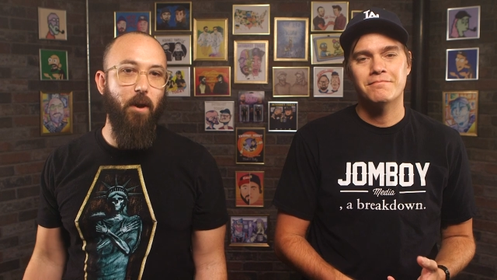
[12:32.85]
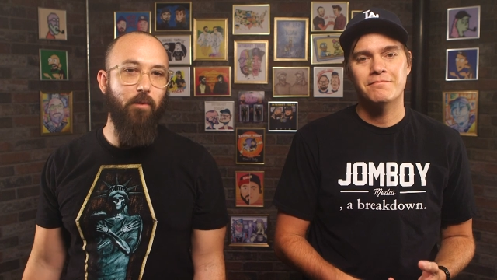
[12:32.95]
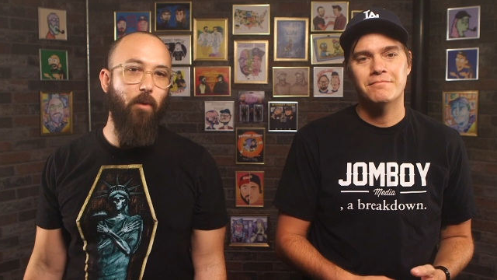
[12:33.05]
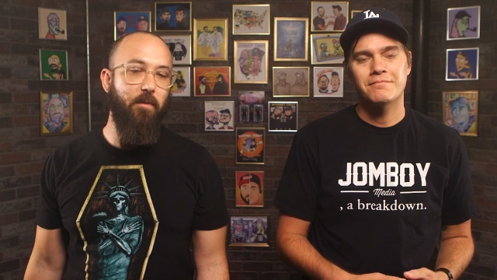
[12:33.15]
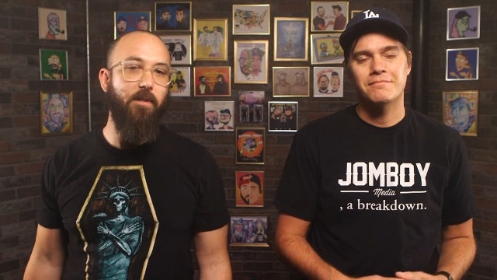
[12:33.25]
Speaker 1: U
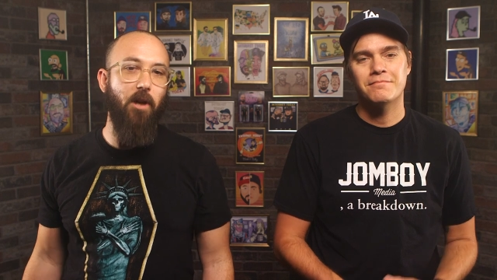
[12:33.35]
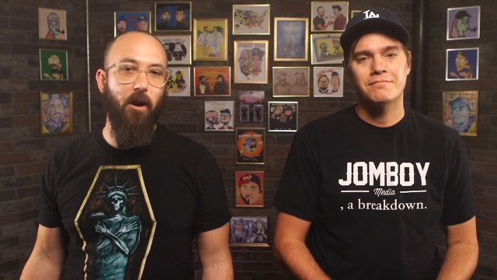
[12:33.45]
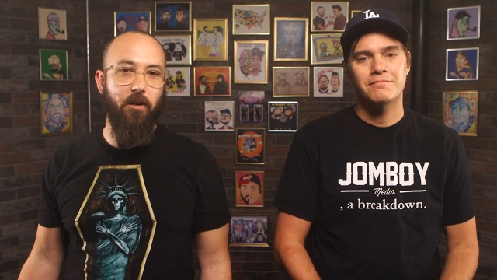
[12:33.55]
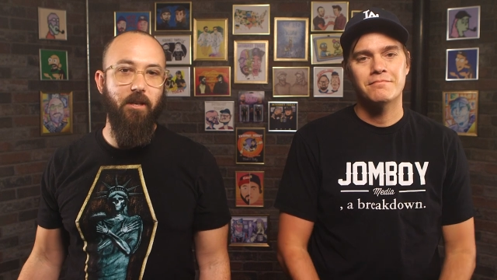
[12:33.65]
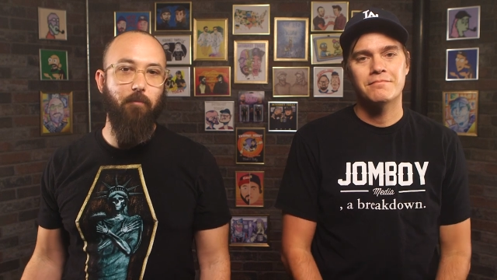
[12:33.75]
S women's
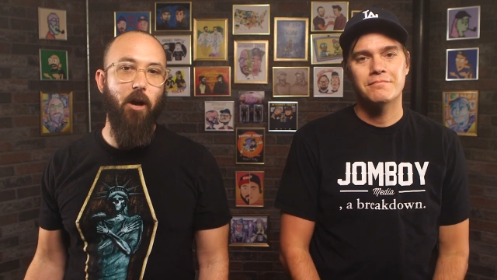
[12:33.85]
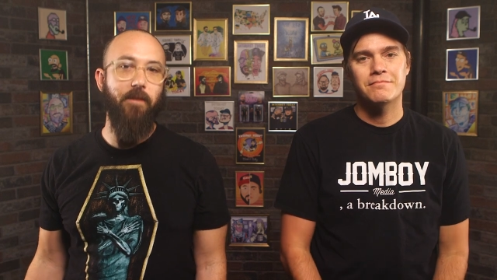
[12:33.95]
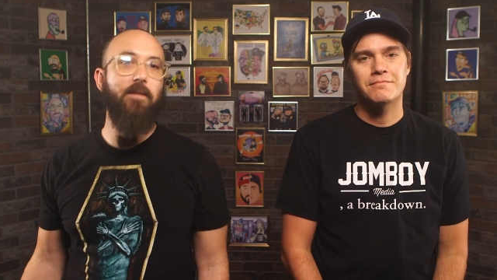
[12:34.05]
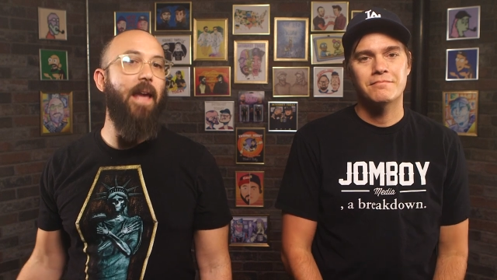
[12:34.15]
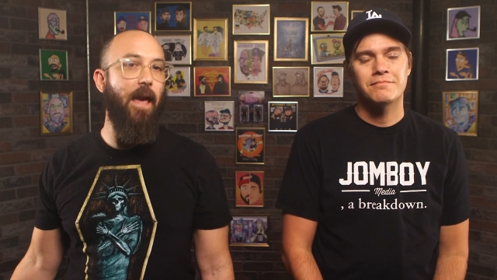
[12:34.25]
soccer team
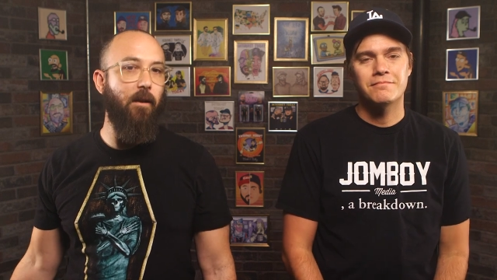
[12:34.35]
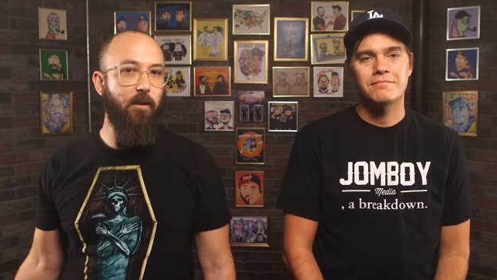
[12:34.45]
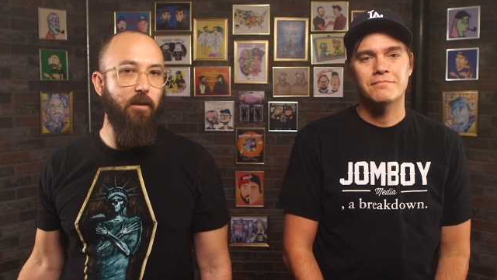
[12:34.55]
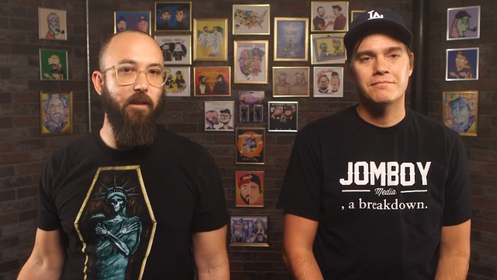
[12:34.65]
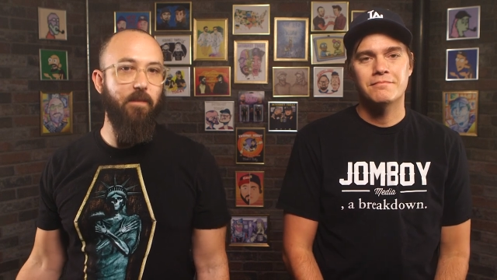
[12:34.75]
lost to
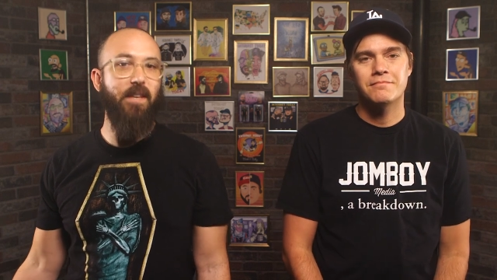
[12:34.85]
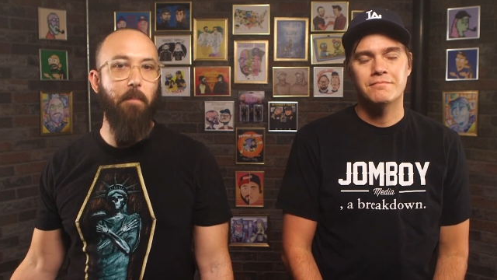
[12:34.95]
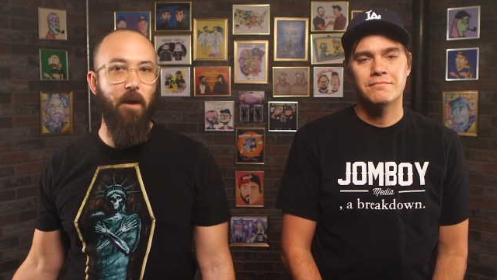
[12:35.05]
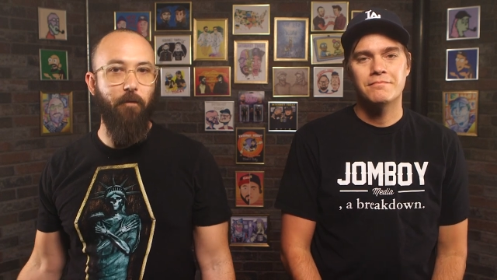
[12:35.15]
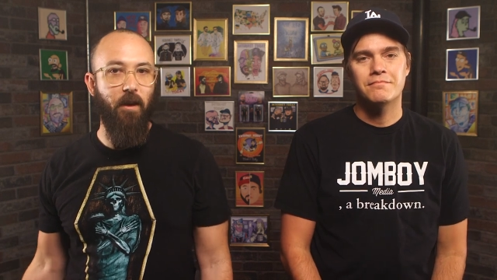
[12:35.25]
Canada in the
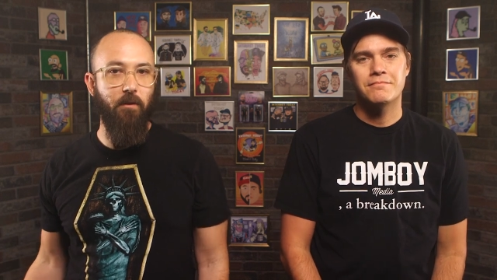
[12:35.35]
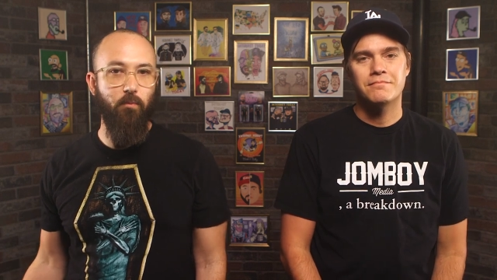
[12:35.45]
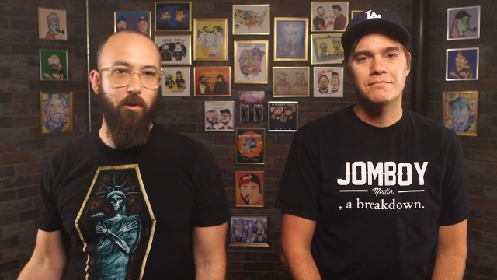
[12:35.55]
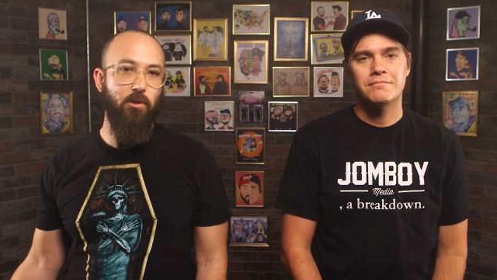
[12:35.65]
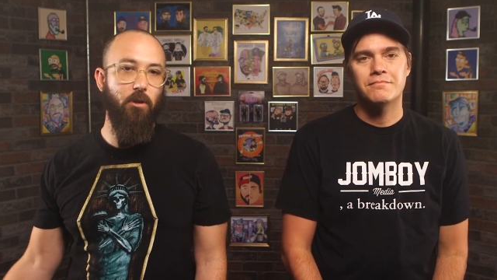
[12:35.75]

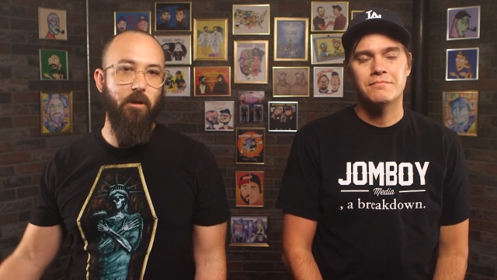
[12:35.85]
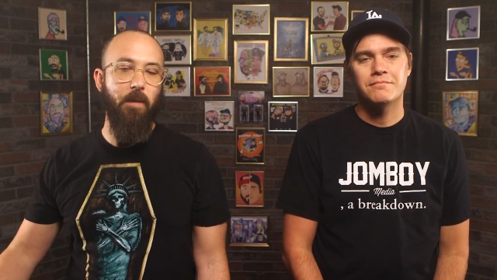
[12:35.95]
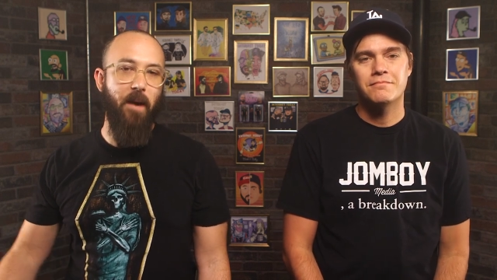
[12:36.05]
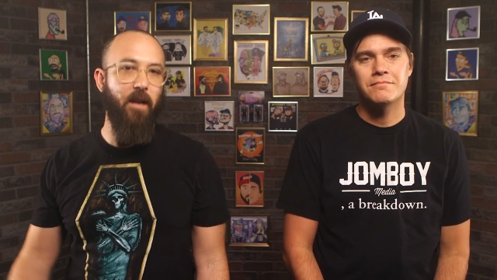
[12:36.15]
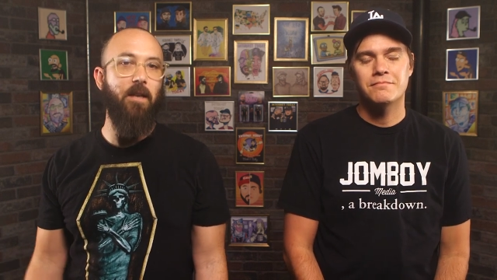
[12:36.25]
semifinals, which took
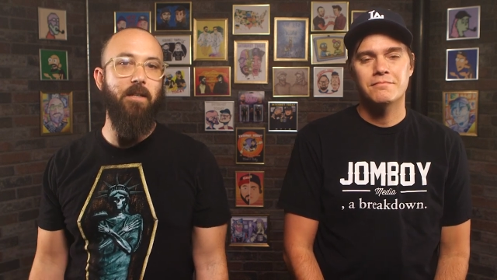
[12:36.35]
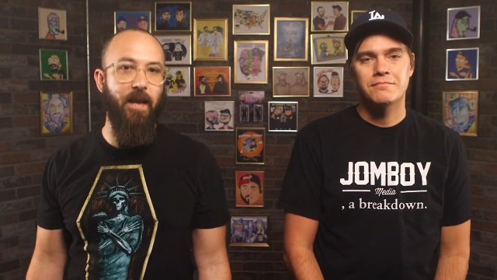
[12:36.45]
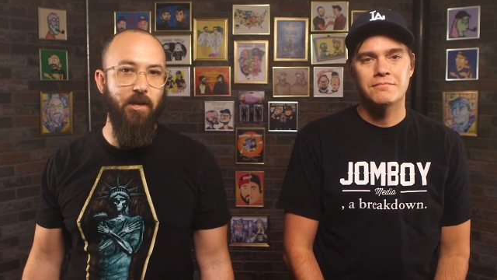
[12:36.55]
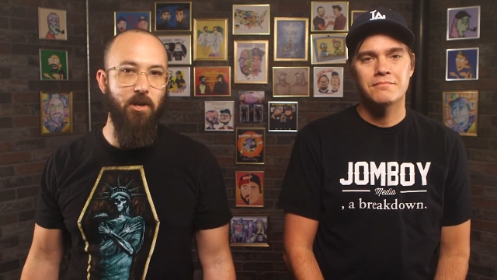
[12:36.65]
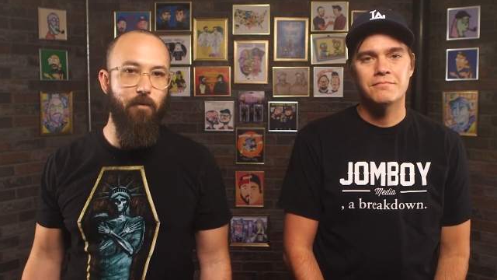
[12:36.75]
them out of
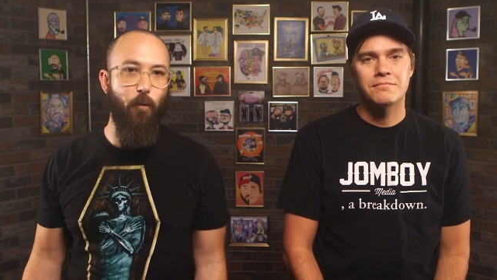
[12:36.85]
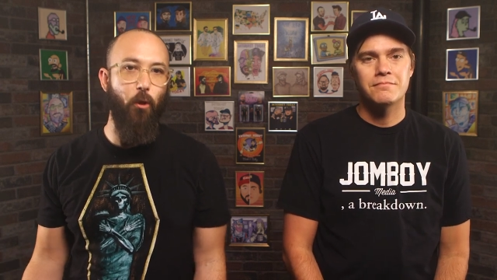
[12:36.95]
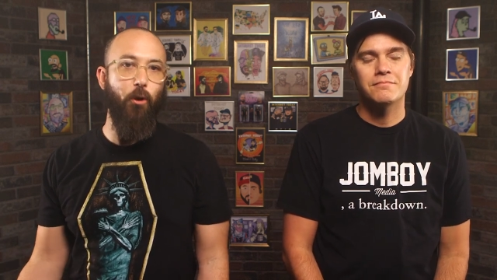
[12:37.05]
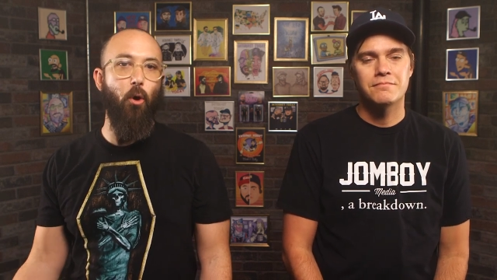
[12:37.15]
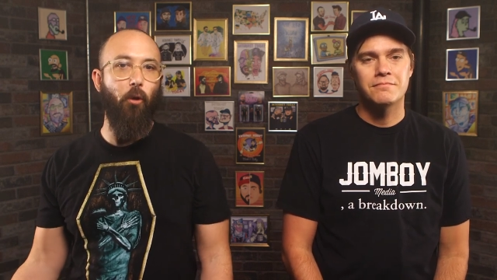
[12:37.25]
contention
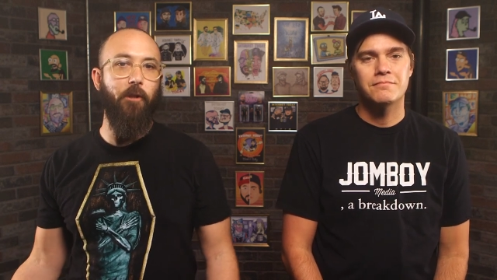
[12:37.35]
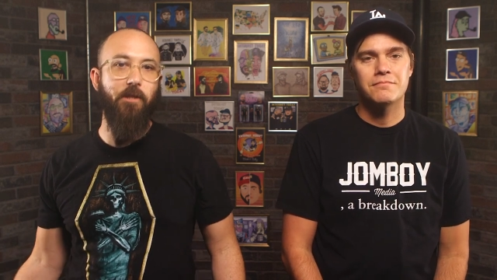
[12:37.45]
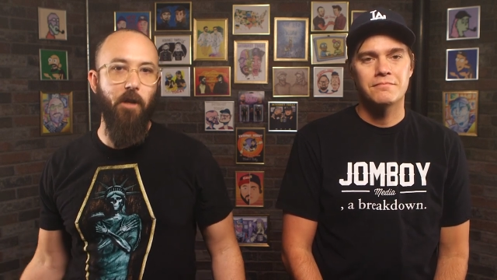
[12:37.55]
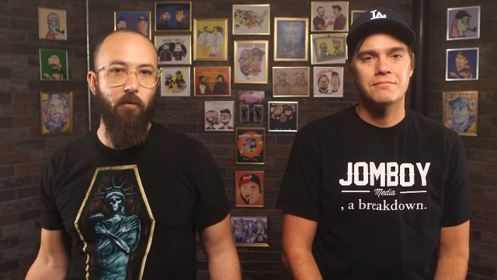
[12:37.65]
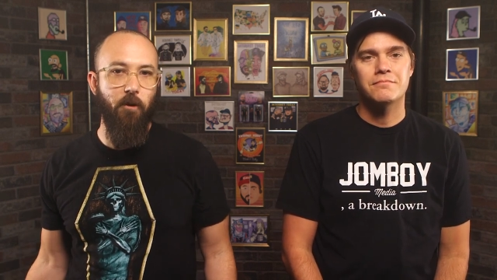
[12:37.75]
for the gold
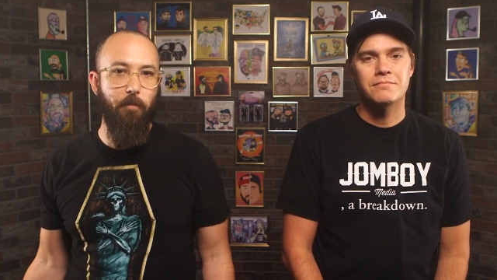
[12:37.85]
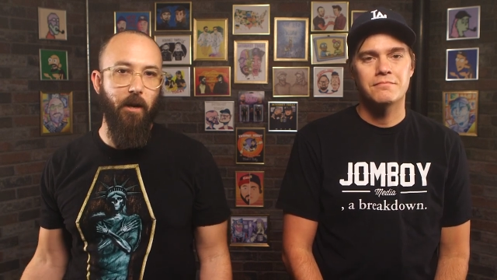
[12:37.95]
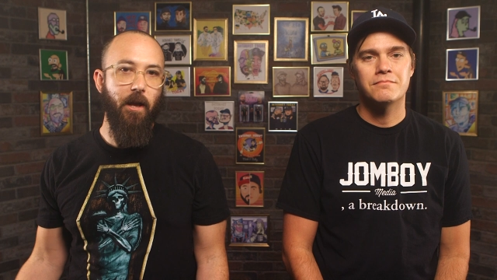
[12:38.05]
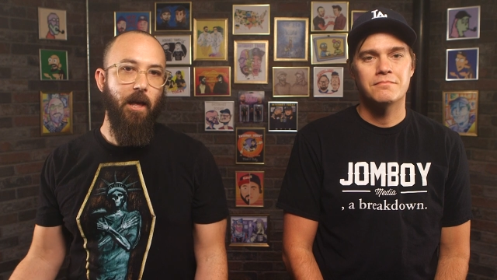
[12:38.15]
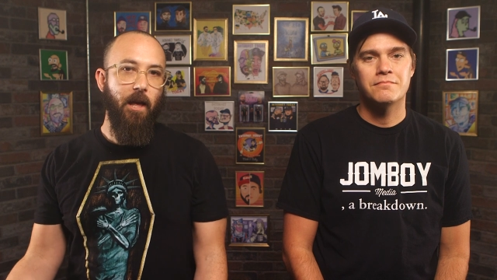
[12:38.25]
and silver,
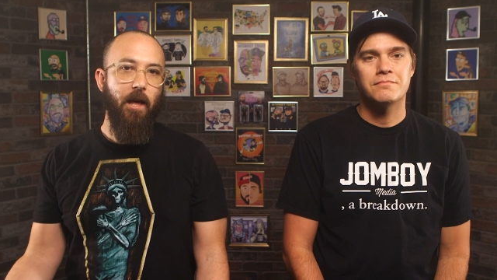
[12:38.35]
but